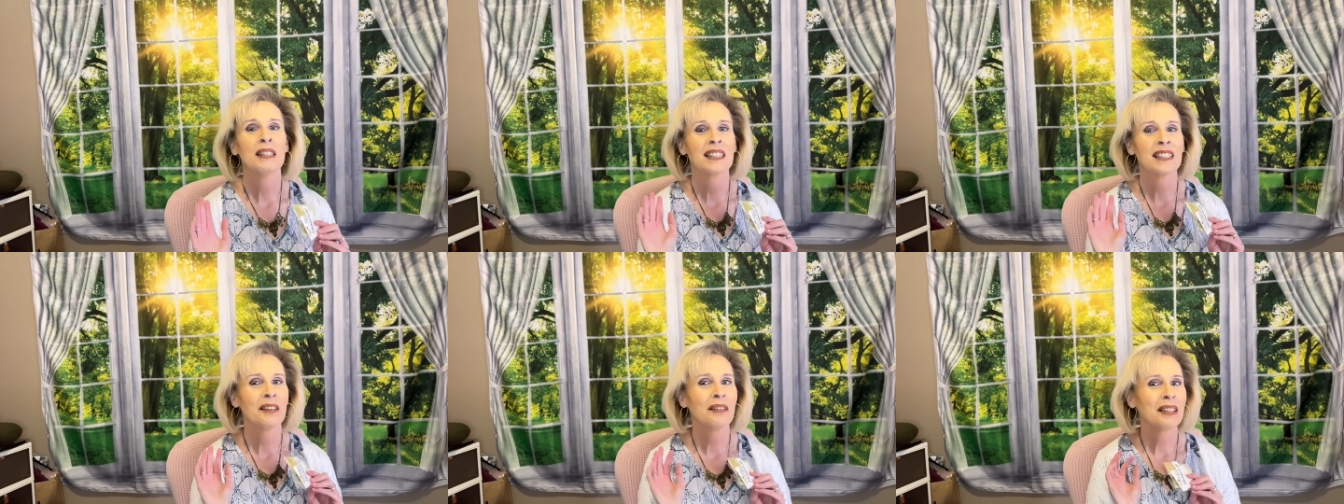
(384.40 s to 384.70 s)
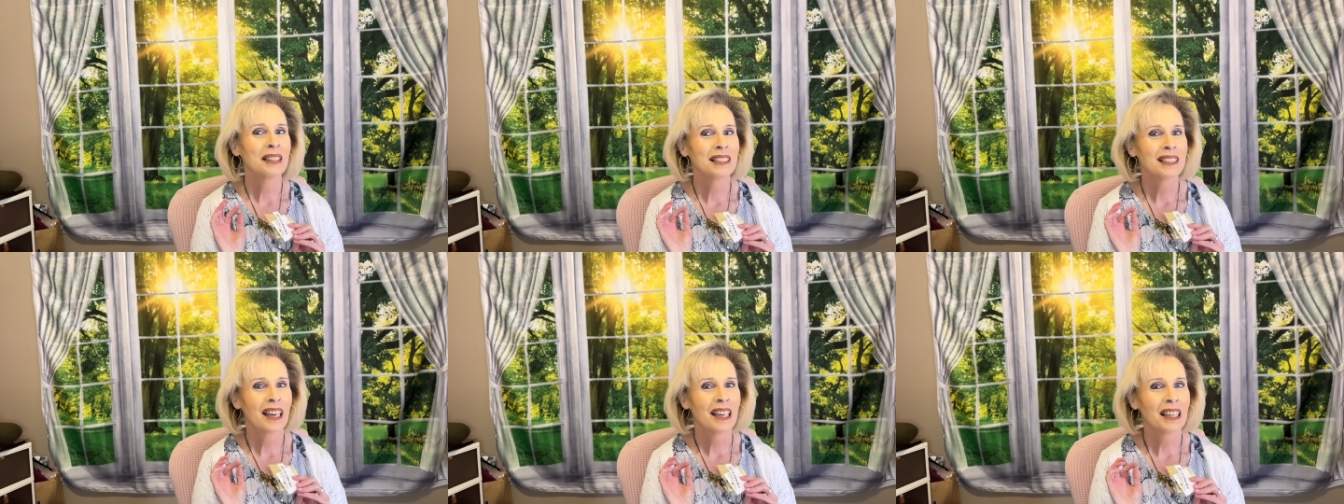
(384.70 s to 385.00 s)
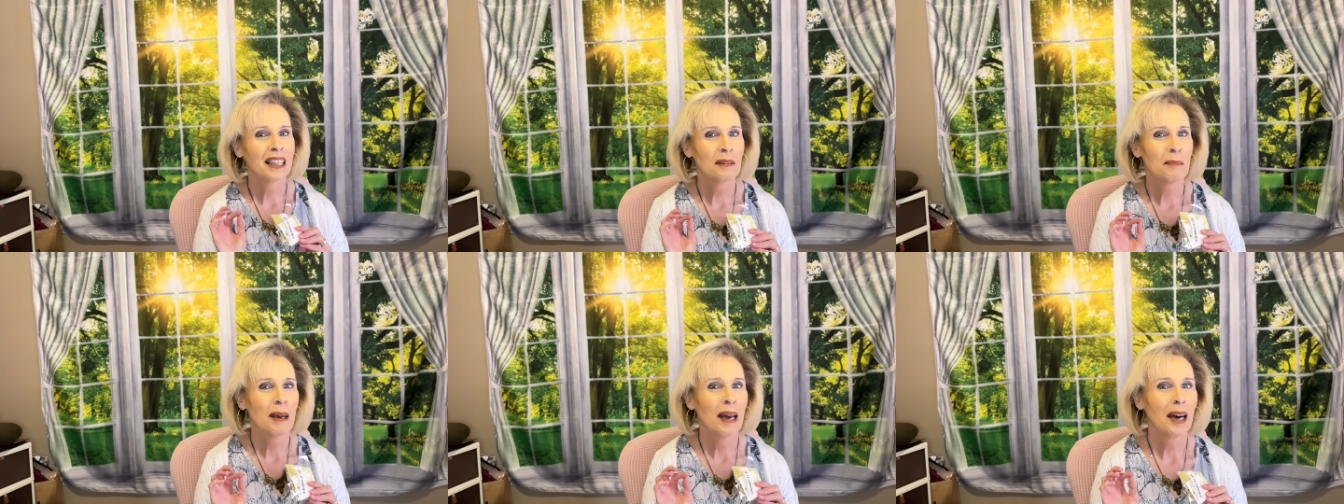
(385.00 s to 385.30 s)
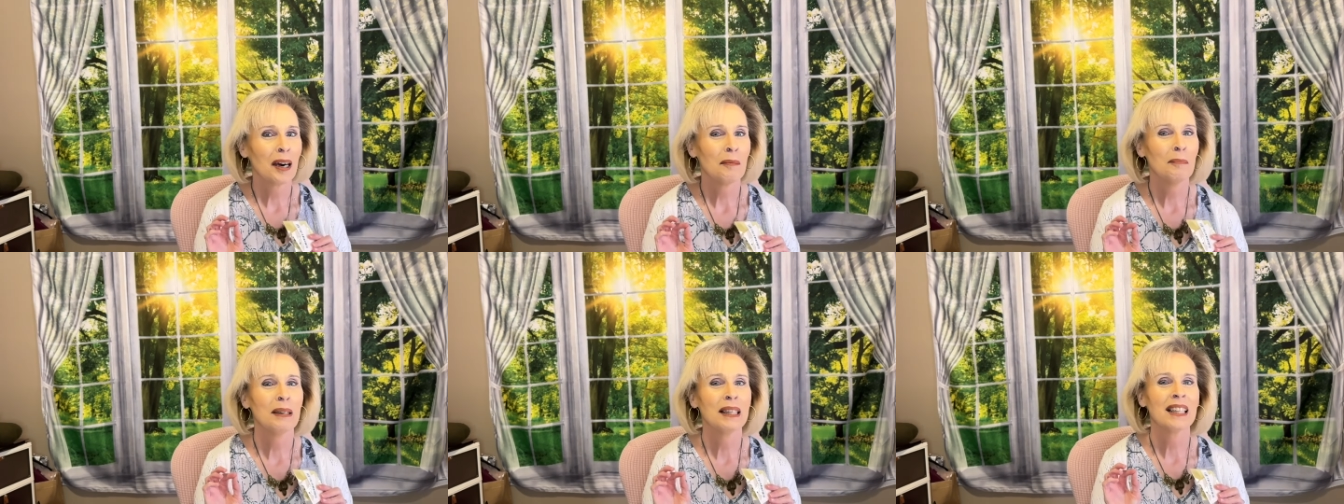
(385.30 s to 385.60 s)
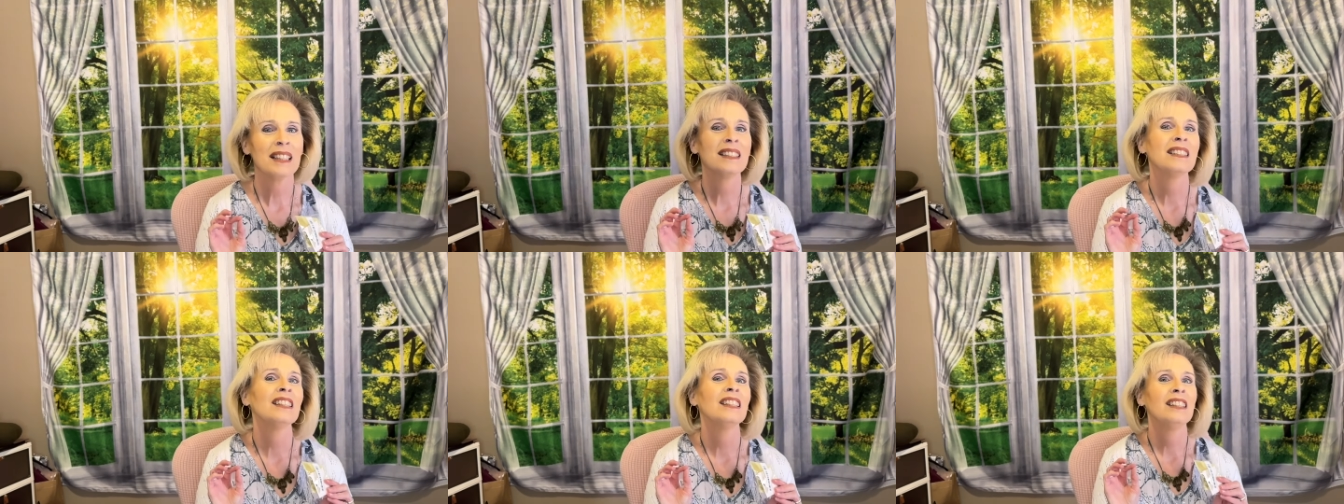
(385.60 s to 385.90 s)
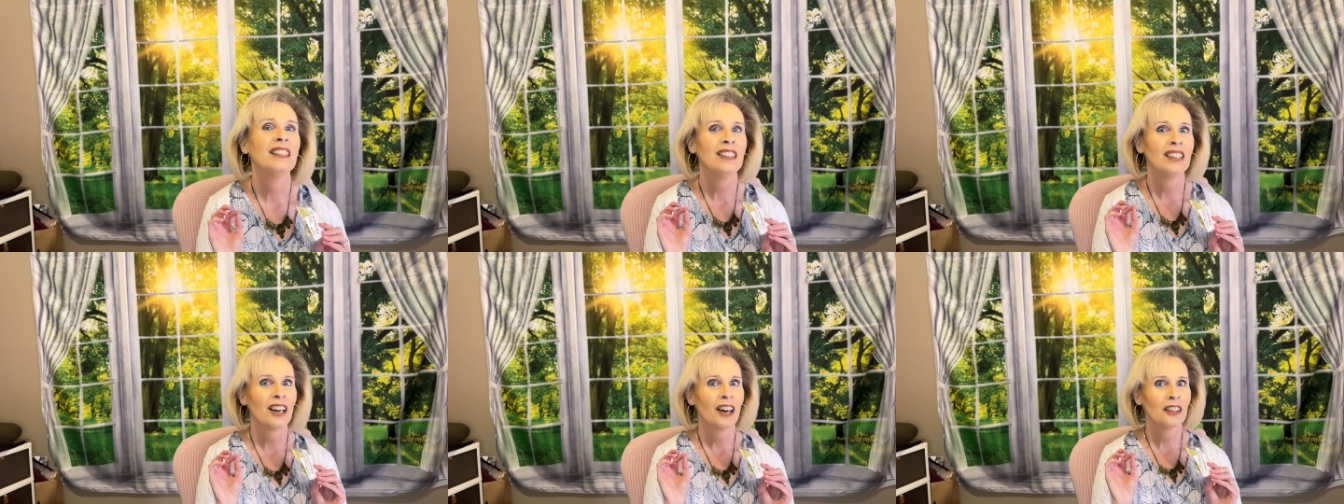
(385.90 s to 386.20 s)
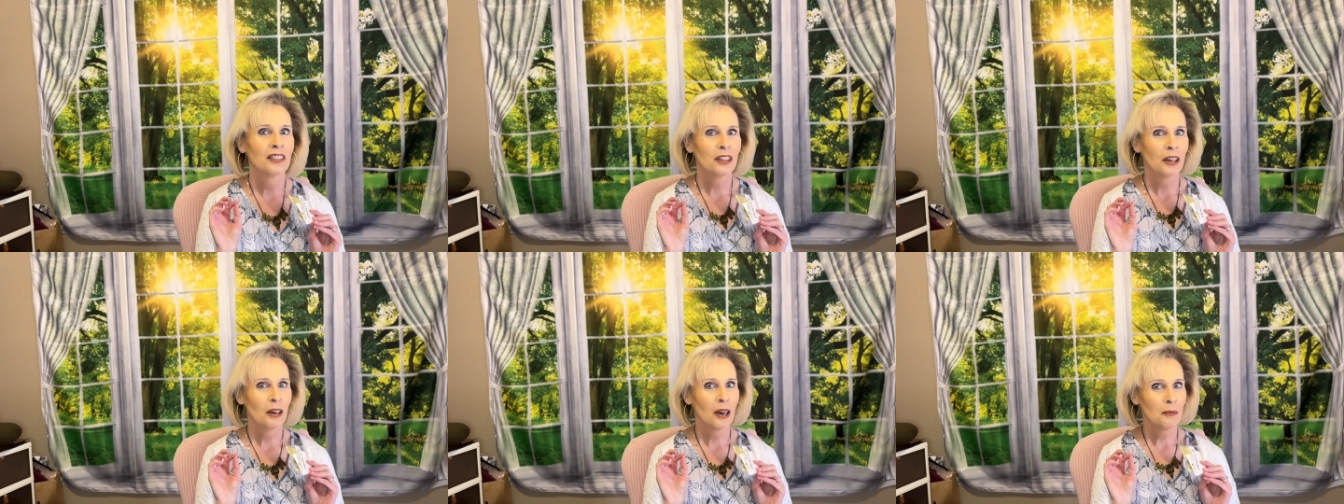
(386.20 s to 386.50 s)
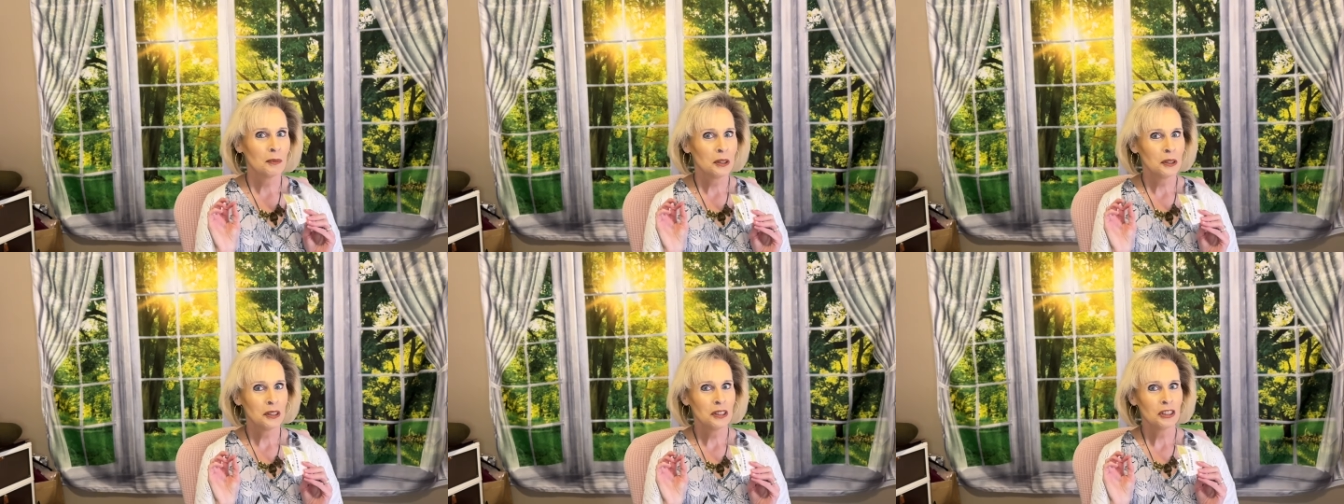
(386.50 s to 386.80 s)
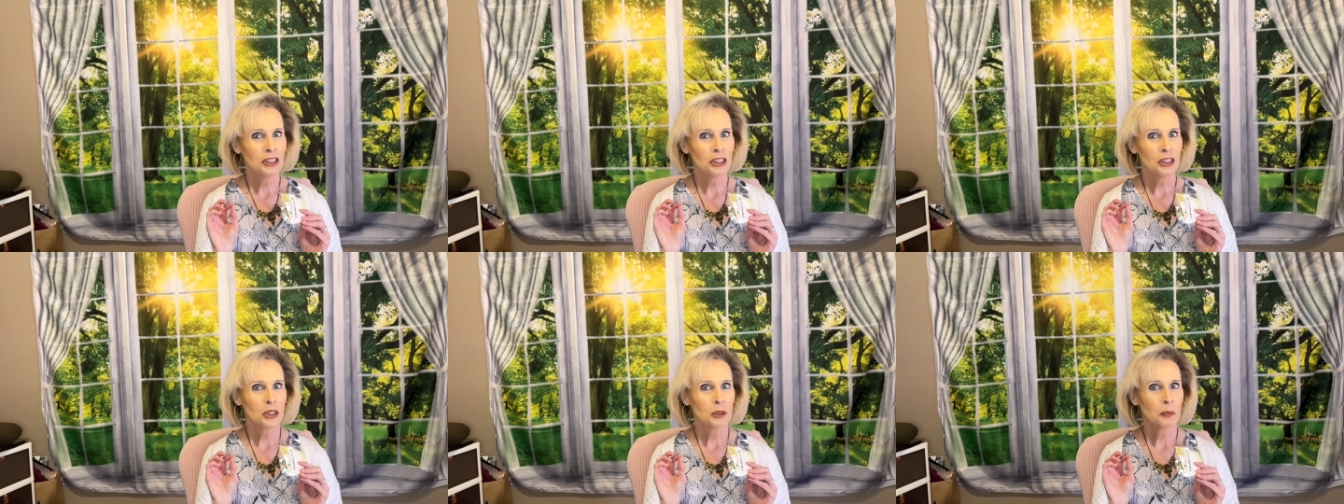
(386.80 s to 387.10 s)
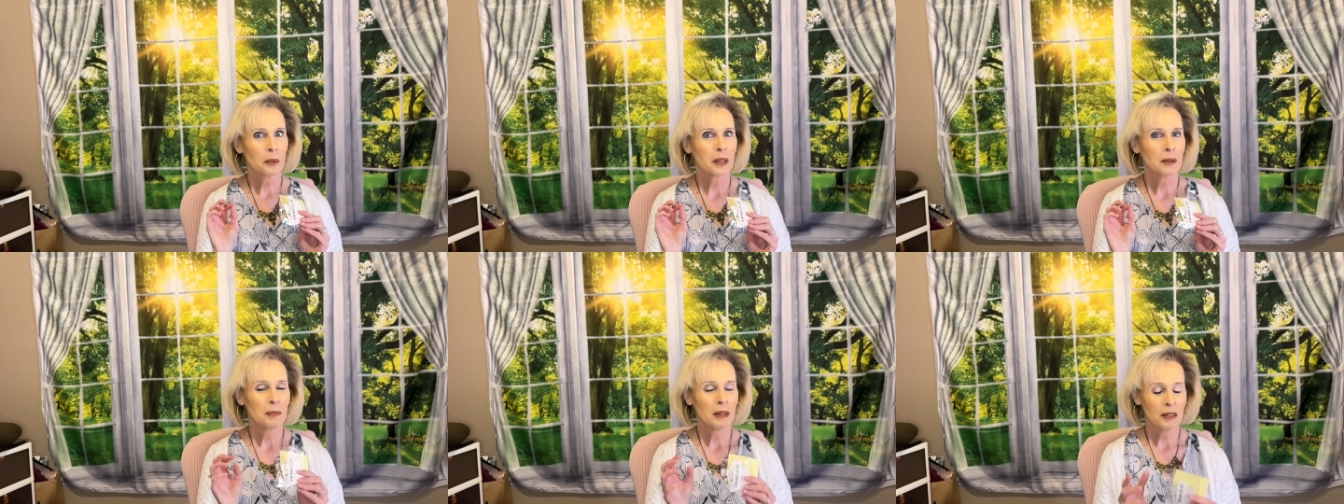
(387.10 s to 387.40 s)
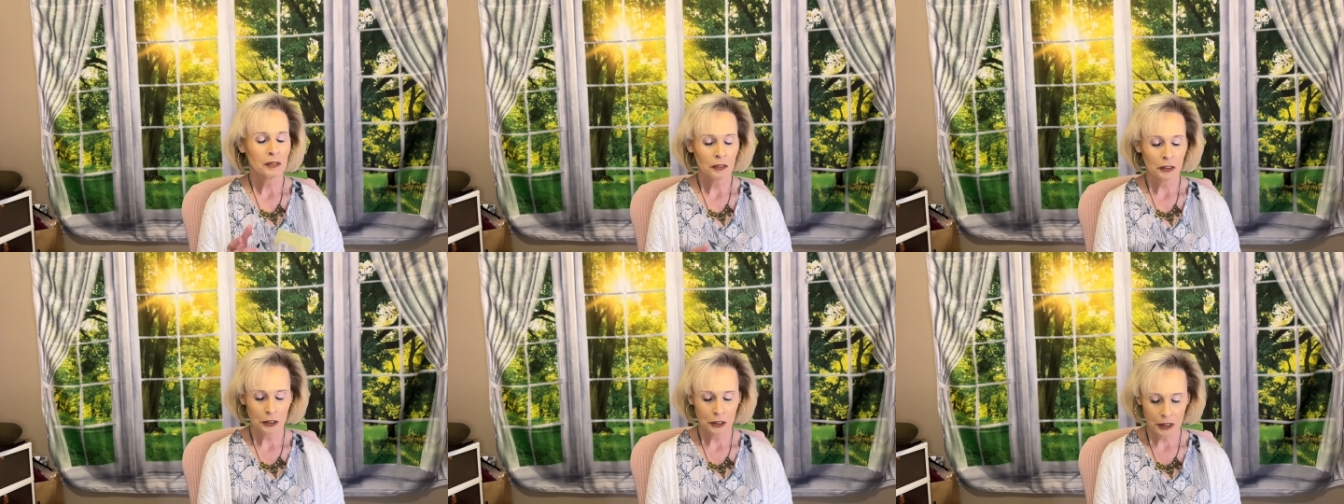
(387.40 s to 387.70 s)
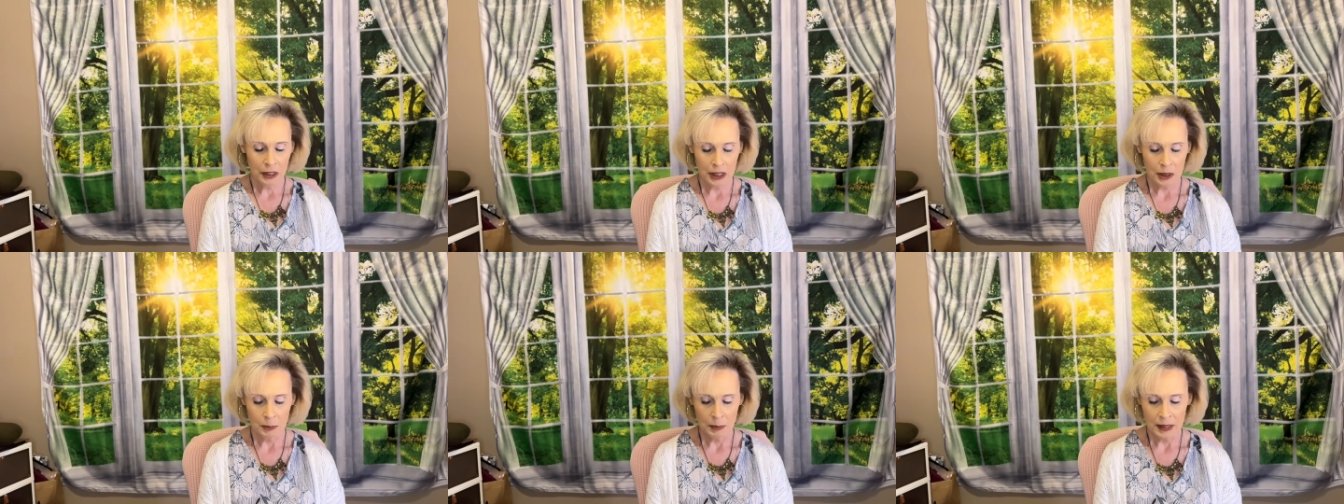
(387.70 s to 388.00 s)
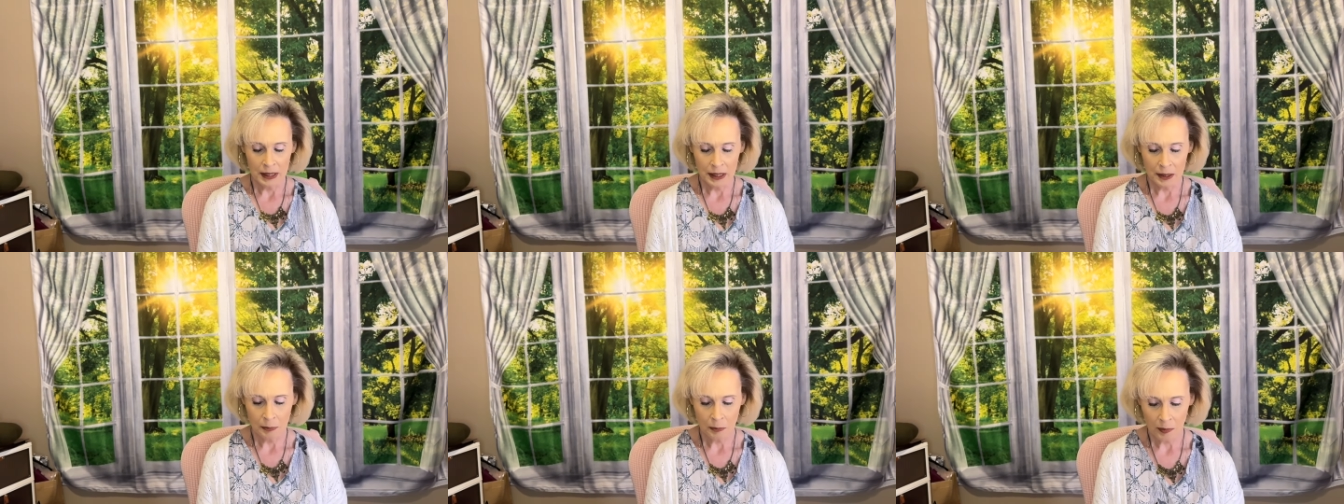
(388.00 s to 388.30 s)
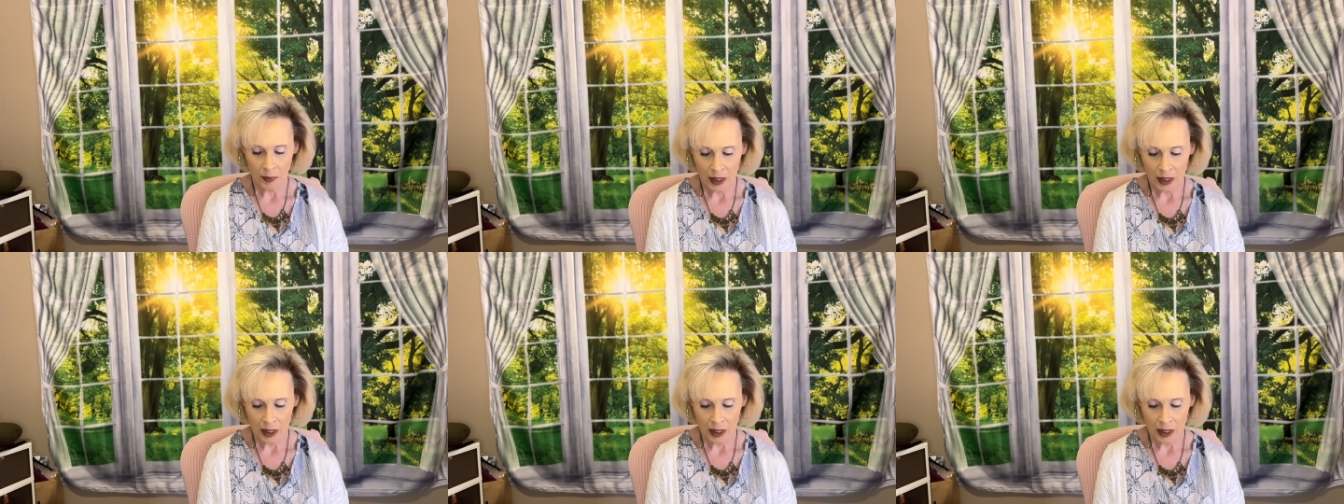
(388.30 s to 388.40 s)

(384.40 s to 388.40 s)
so excited about because y'all know I'm doing gingerbread men for Christmas.